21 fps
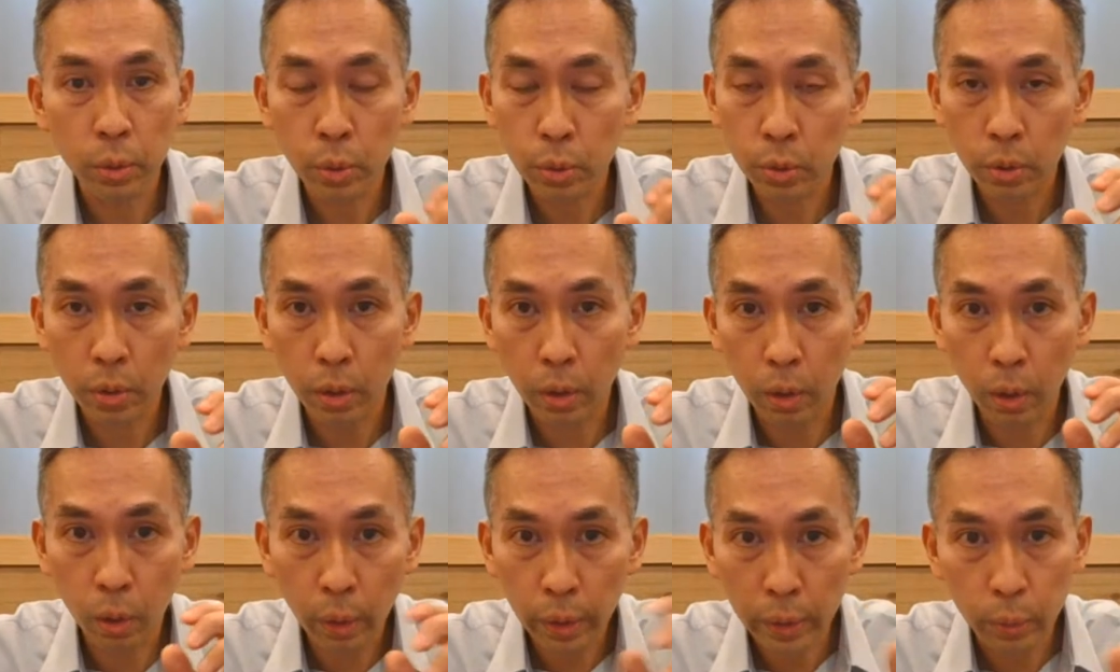those
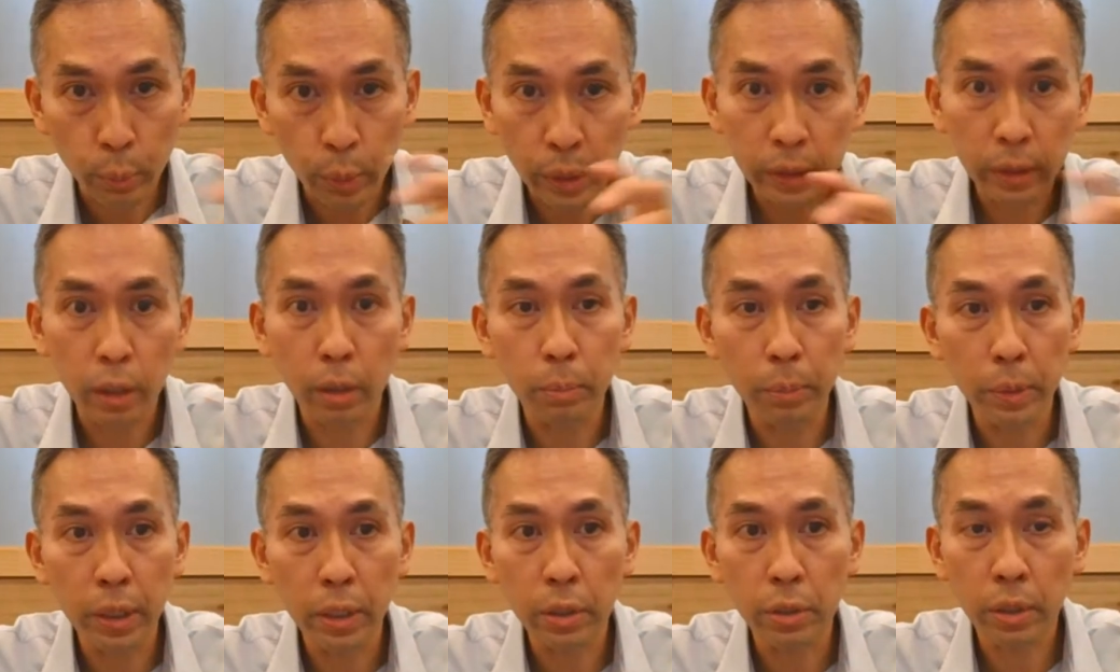all-in-one
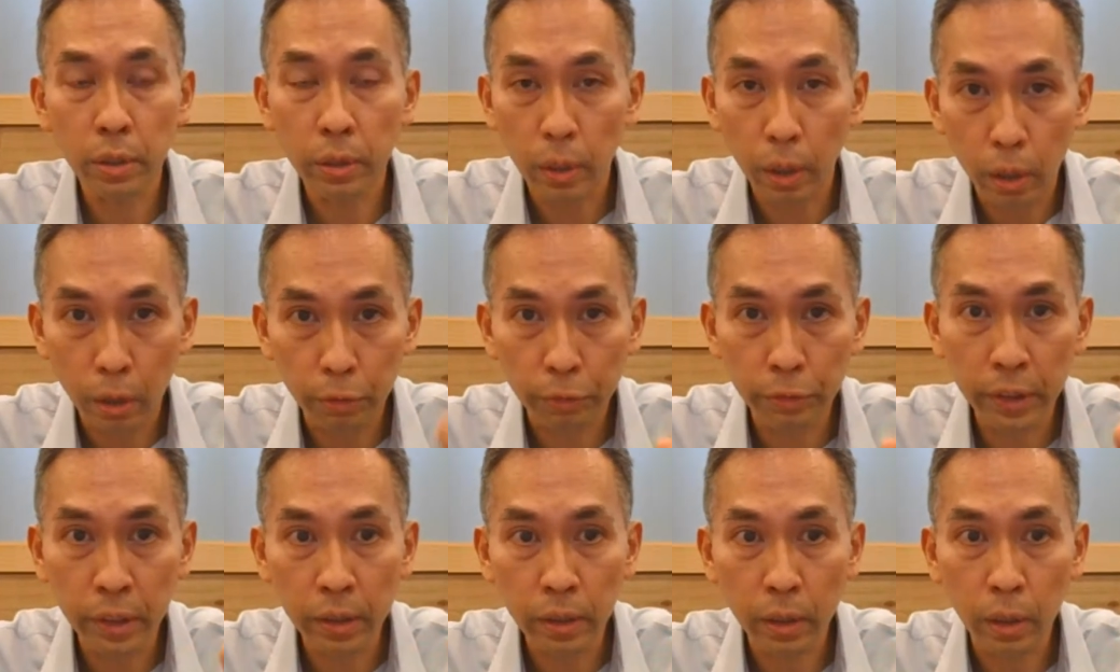combination
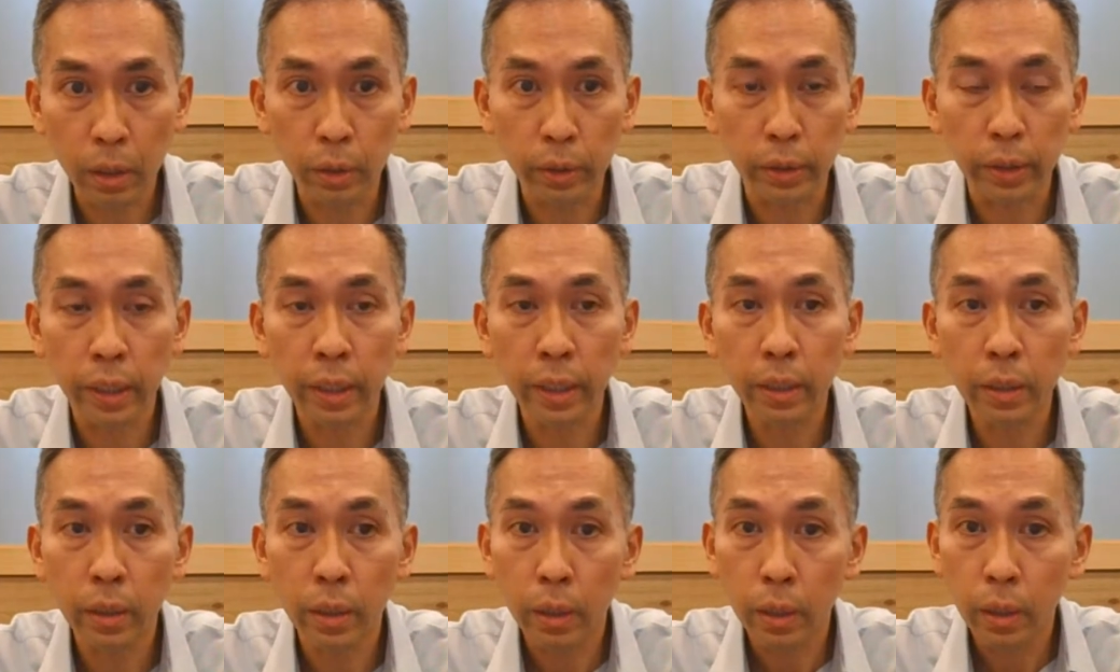often
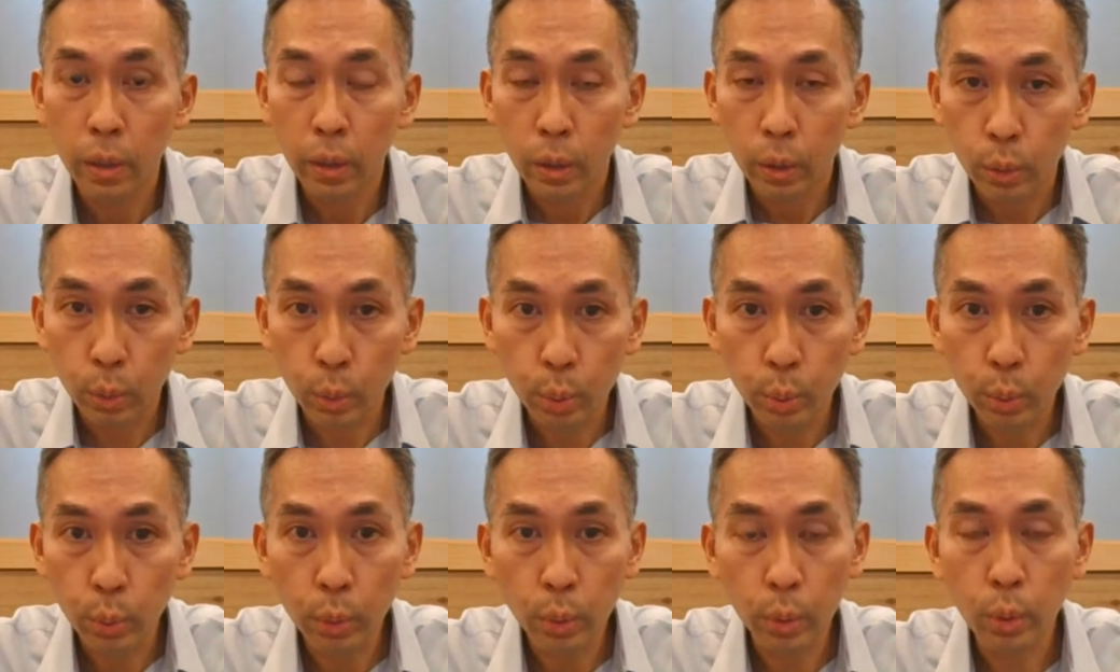contain
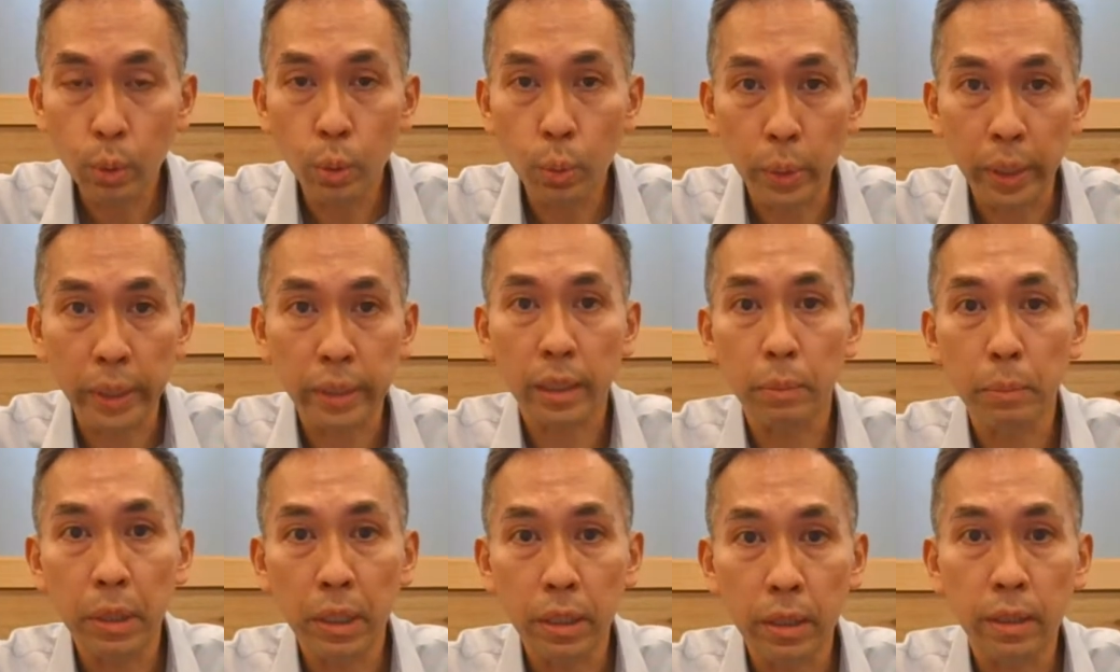too low
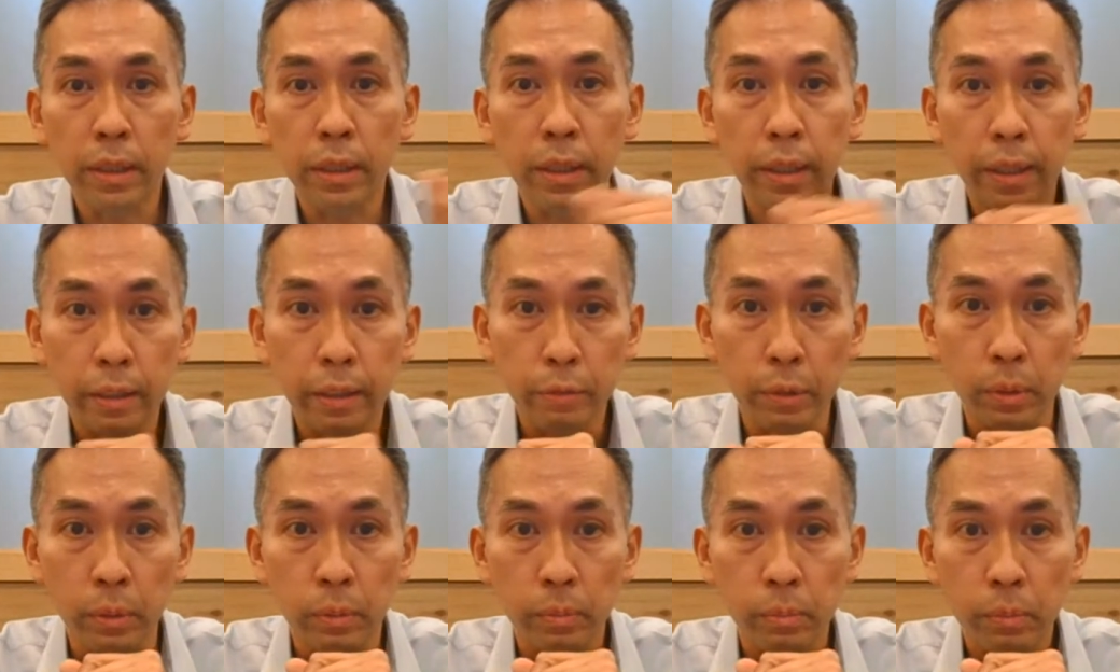vitamin D
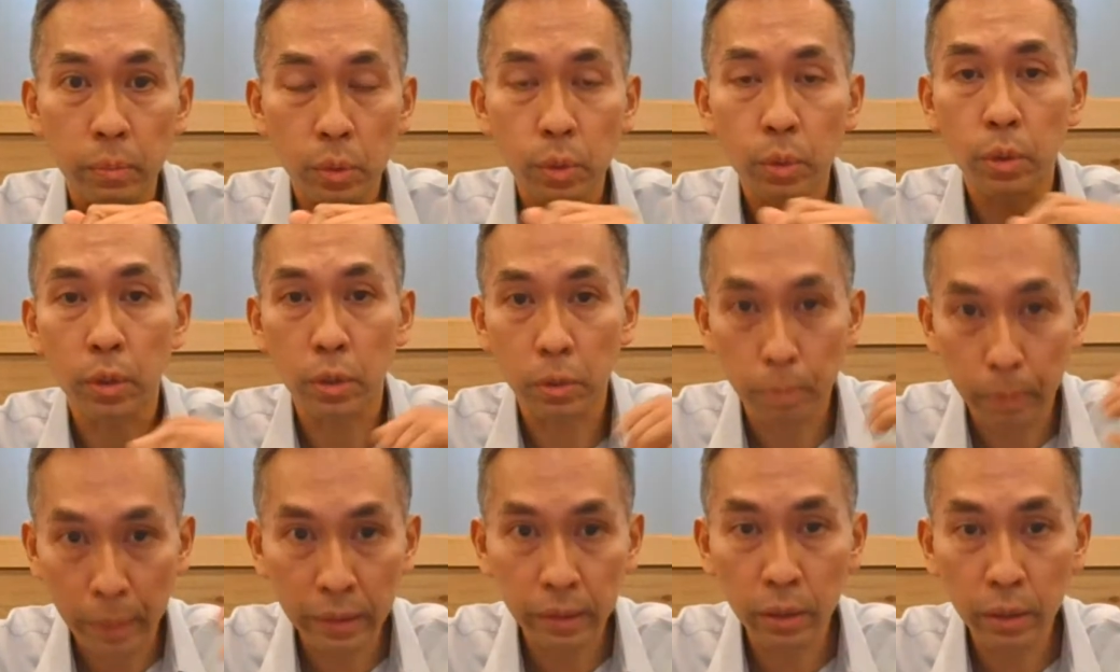level. So it's
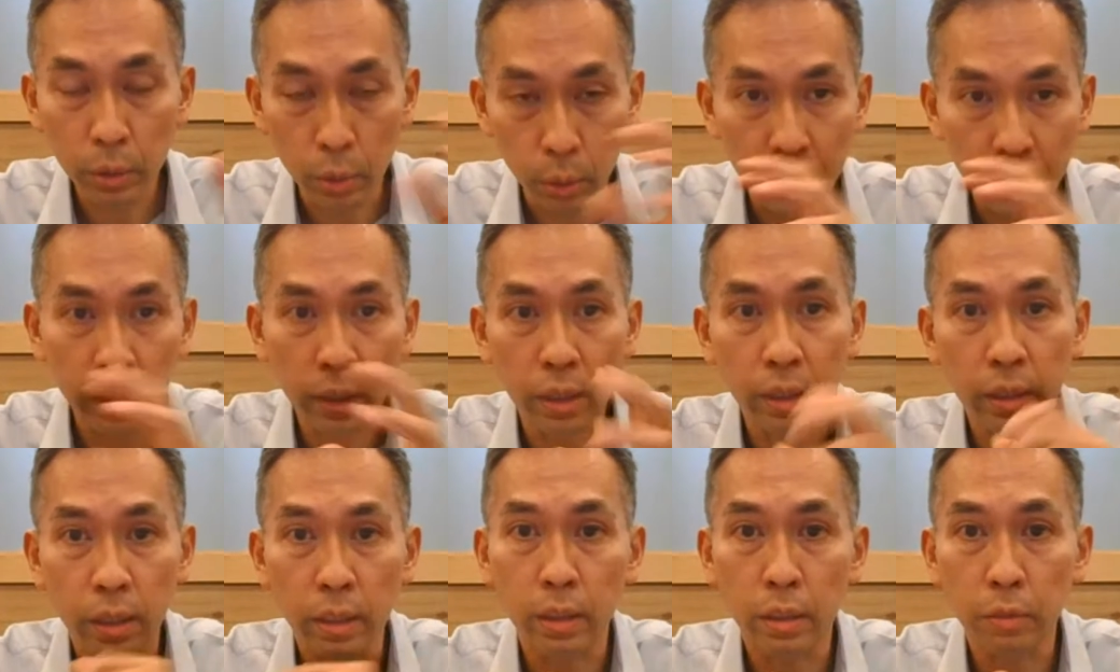better to take
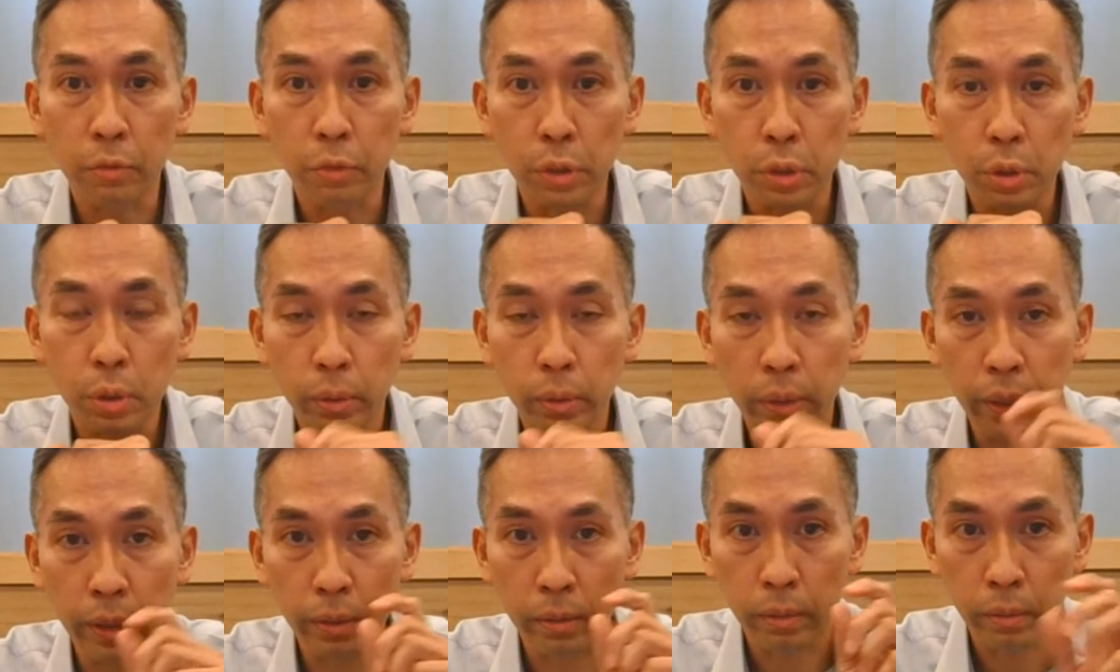it individual
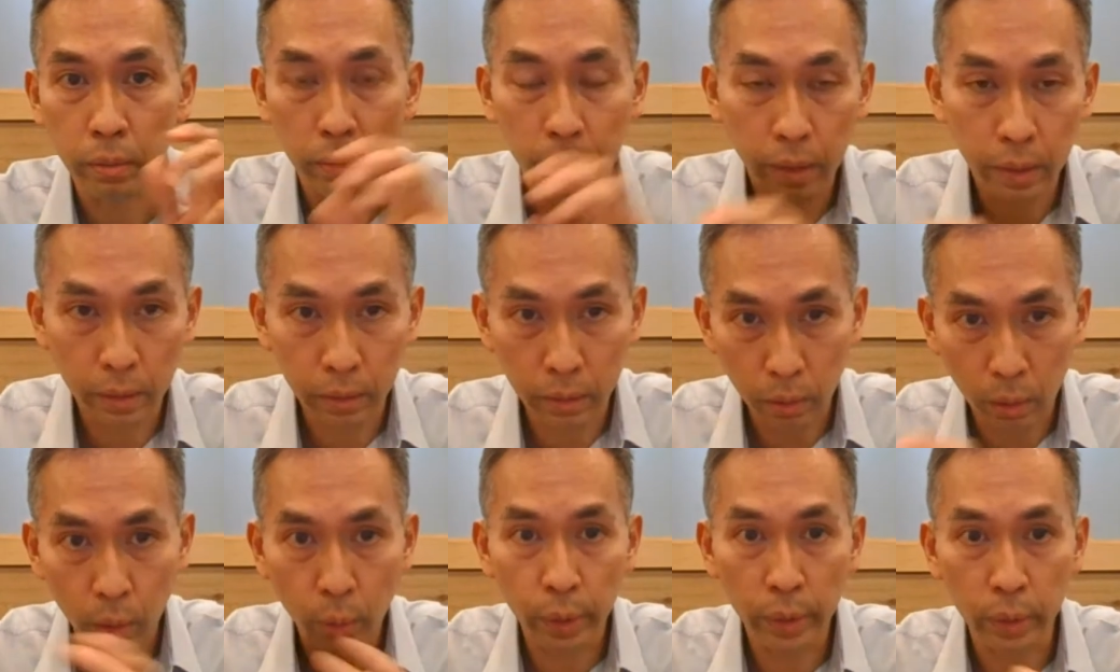than,
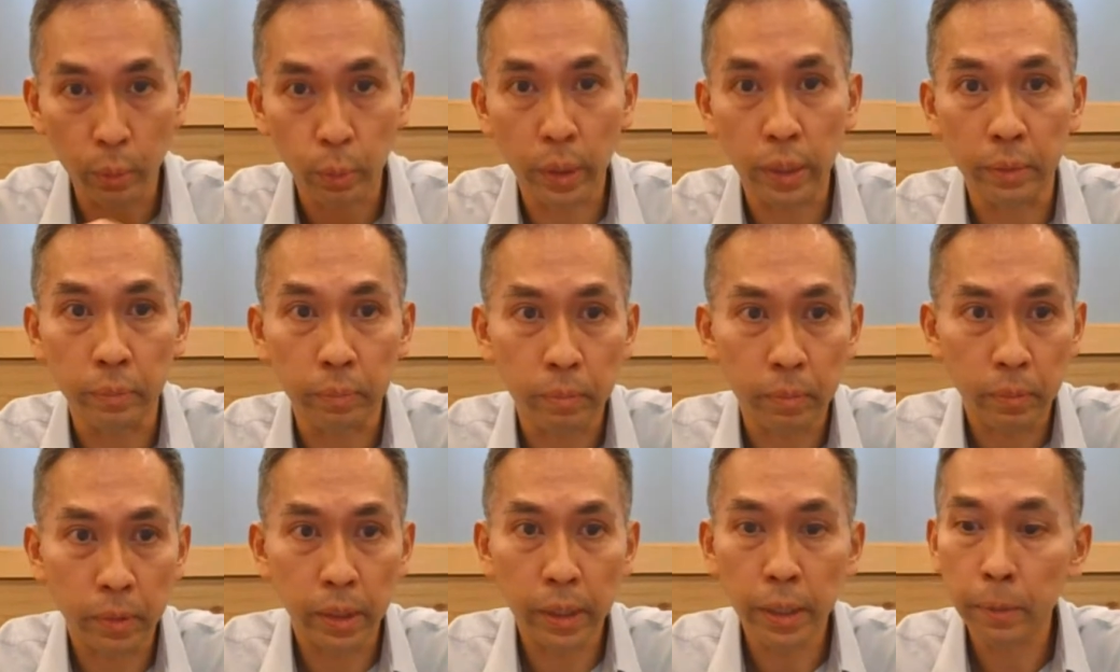than all-in-one,
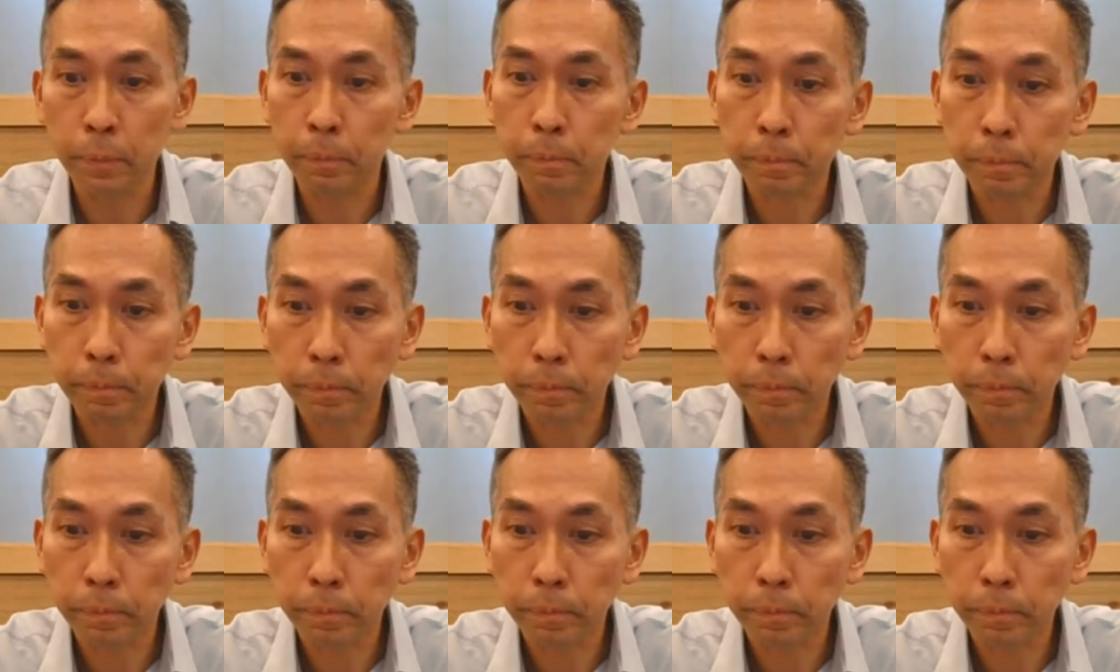right?